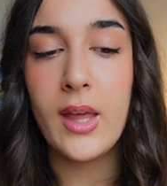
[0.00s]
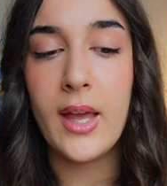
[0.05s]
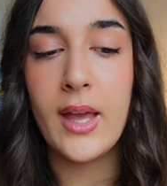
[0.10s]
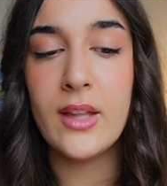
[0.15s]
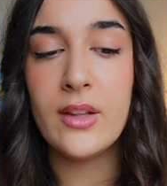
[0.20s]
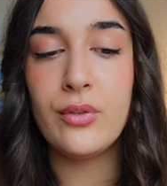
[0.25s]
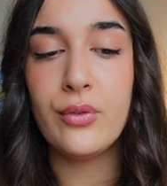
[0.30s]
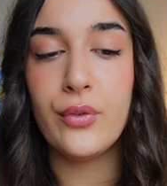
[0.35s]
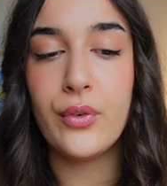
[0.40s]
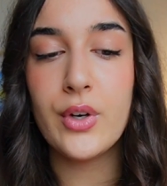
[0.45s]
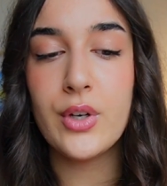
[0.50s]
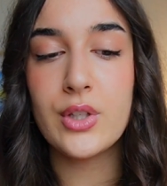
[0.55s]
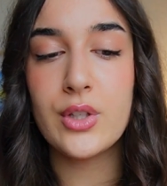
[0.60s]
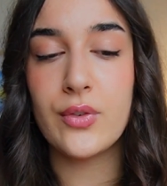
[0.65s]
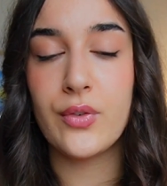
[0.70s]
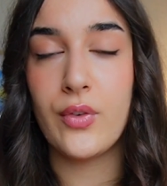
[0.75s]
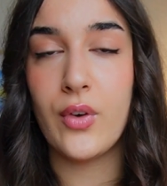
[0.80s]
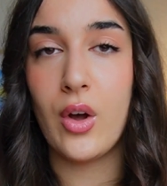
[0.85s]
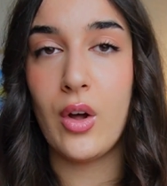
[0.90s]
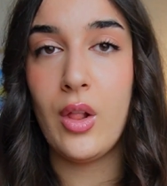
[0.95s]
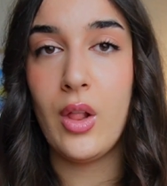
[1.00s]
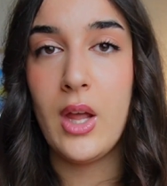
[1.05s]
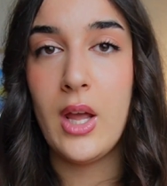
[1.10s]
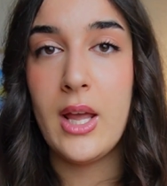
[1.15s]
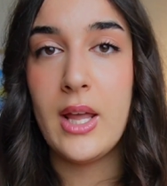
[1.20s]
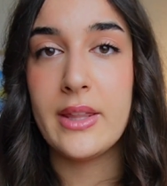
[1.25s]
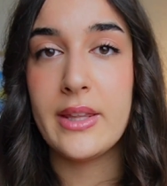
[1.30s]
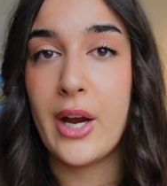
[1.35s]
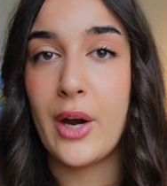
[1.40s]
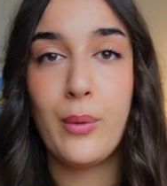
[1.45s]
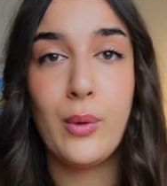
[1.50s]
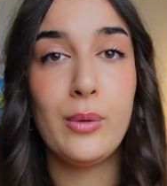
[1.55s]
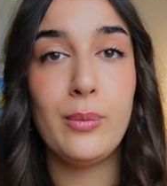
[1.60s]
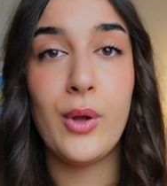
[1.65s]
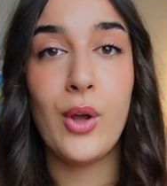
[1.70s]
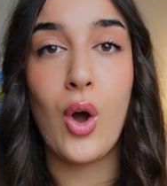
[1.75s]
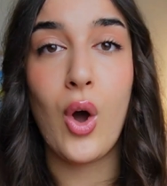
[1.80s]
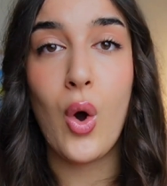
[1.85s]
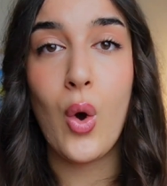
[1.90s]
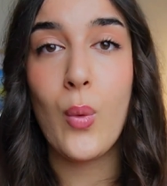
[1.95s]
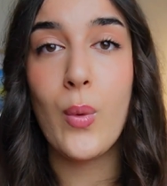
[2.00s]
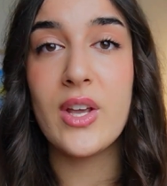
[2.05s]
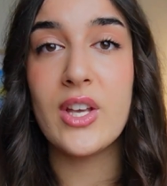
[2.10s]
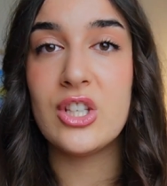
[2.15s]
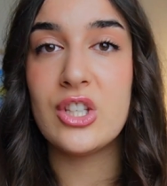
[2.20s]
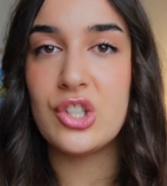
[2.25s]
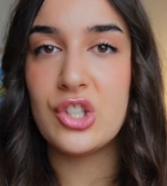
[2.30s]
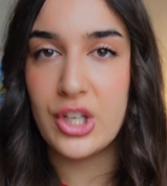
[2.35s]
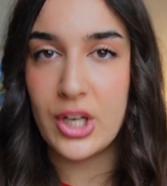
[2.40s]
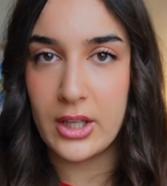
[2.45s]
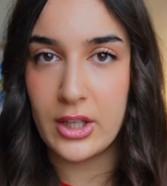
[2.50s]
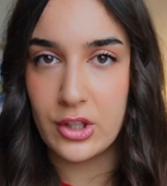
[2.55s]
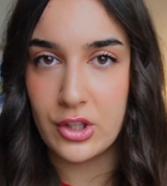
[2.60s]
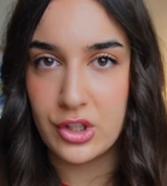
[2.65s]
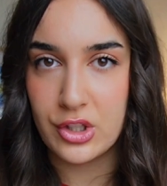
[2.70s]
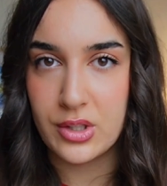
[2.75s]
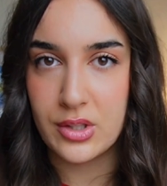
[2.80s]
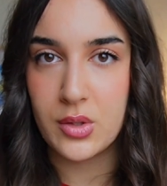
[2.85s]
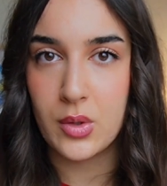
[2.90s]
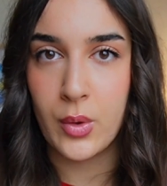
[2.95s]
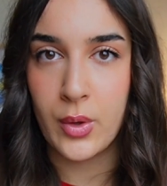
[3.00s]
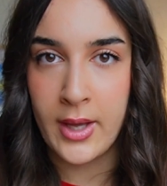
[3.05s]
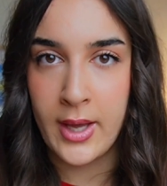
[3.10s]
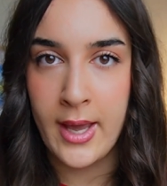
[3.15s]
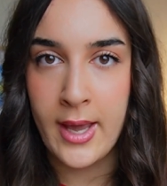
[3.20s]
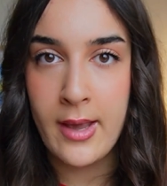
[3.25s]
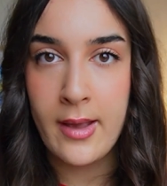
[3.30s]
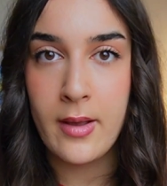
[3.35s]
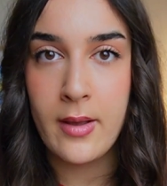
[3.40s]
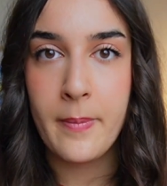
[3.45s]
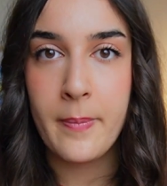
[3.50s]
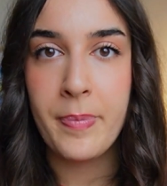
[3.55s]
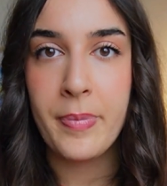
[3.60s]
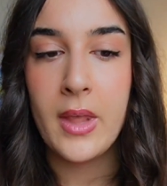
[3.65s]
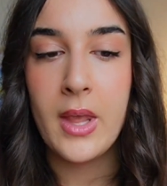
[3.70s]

And first of all, there will be always challenges, okay?